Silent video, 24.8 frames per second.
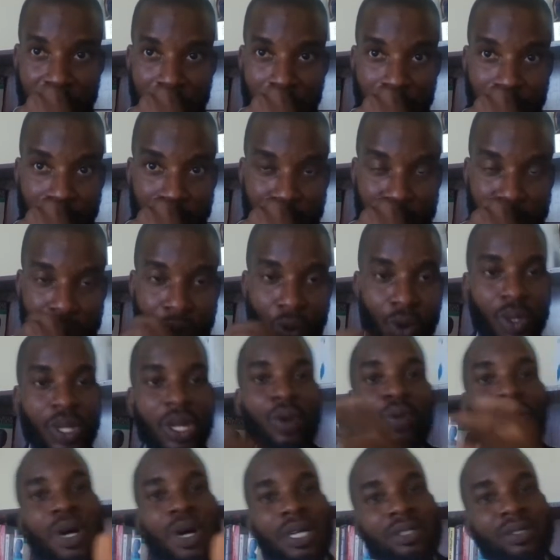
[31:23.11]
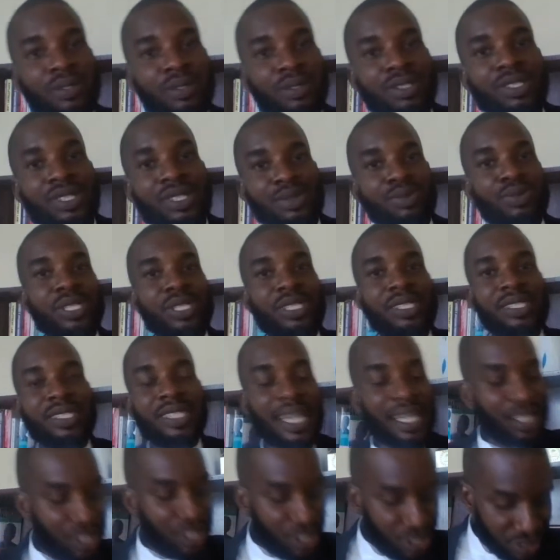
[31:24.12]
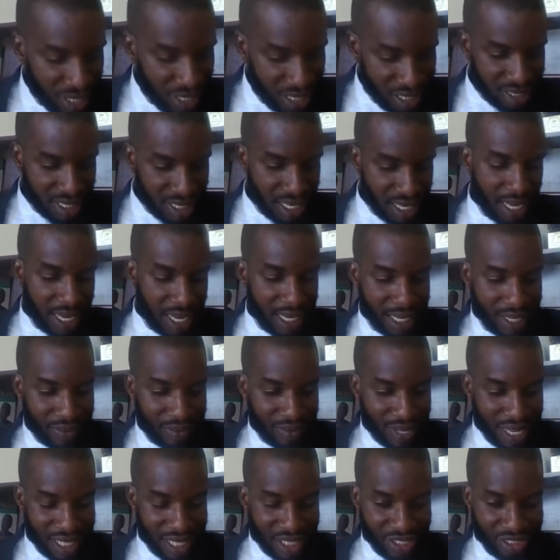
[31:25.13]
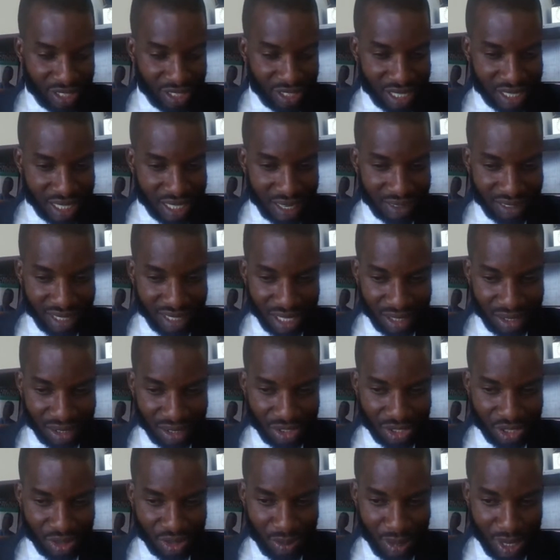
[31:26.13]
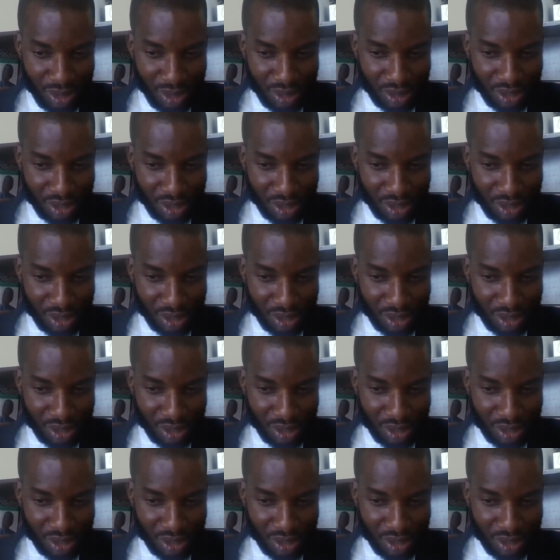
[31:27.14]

would only want to deal with Nigerians if Nigerians have statutory marriage.